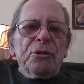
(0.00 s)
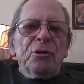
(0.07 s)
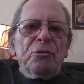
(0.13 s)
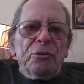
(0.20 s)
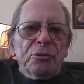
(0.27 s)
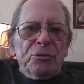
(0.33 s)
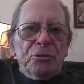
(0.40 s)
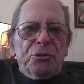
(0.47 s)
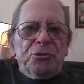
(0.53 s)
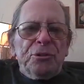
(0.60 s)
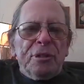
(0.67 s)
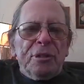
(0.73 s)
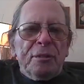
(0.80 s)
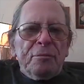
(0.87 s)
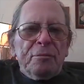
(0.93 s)
know what
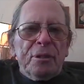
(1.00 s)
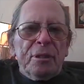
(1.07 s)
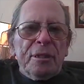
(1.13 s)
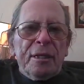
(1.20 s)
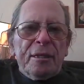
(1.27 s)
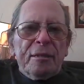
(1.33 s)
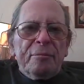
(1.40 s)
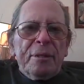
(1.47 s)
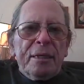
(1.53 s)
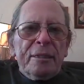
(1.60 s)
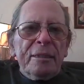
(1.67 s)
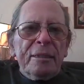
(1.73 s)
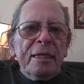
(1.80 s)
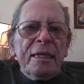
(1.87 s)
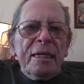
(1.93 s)
street I'm talking
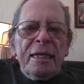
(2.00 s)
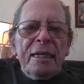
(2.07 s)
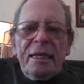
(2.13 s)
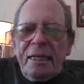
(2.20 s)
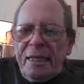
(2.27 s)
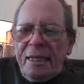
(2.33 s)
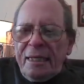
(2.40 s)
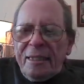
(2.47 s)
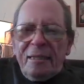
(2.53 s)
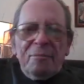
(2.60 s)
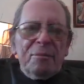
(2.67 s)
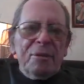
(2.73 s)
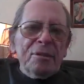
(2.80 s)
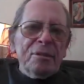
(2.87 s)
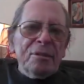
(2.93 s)
about. And I
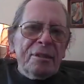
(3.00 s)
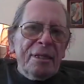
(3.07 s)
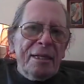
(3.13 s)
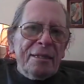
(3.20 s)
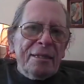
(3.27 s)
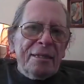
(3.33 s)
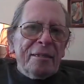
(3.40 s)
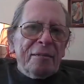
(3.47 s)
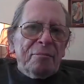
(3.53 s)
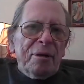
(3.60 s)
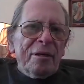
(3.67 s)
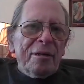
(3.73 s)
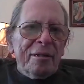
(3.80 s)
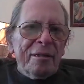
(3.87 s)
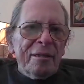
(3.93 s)
must say that
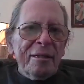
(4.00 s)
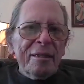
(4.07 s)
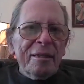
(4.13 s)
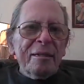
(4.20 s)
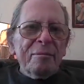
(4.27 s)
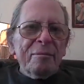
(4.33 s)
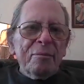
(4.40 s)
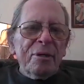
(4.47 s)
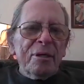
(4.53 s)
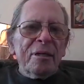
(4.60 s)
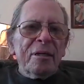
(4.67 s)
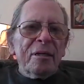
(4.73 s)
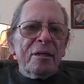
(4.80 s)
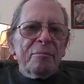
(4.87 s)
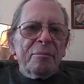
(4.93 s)
my
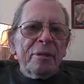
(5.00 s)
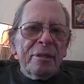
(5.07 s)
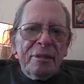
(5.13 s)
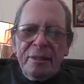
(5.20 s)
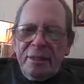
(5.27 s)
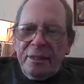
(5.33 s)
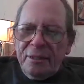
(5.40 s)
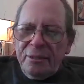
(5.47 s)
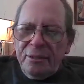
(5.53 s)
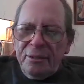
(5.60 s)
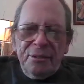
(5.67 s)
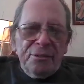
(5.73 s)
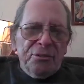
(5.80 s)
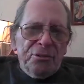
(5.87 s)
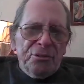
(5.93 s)
mom and
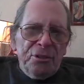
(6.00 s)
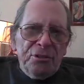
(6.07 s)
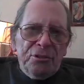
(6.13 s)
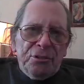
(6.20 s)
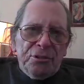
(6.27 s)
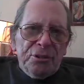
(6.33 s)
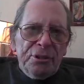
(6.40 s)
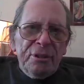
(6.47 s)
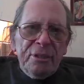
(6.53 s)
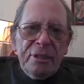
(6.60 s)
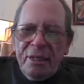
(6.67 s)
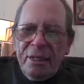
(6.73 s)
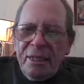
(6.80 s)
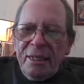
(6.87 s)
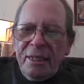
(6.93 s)
her sister
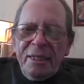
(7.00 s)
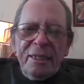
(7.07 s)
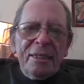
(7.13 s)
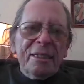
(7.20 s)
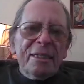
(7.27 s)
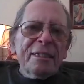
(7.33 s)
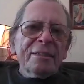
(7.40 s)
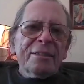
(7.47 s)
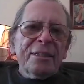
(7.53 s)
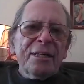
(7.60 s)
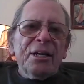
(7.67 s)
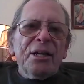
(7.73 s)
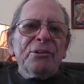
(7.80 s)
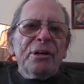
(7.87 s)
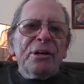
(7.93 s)

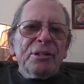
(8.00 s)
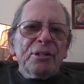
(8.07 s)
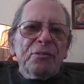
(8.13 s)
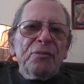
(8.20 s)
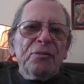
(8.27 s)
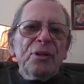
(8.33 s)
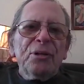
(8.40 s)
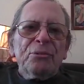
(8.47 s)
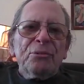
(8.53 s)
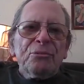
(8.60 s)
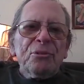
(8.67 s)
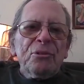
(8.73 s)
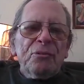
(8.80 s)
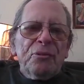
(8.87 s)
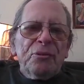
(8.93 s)
decorated
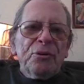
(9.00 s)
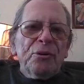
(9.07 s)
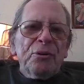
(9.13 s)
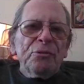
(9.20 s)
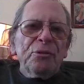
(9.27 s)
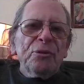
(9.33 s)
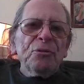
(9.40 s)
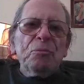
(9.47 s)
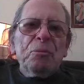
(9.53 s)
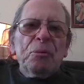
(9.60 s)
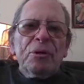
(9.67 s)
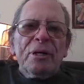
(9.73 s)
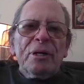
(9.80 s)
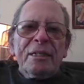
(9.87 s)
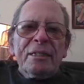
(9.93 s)
floats for the Rose
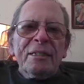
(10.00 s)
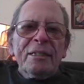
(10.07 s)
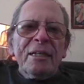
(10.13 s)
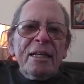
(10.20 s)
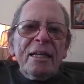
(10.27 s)
Parade.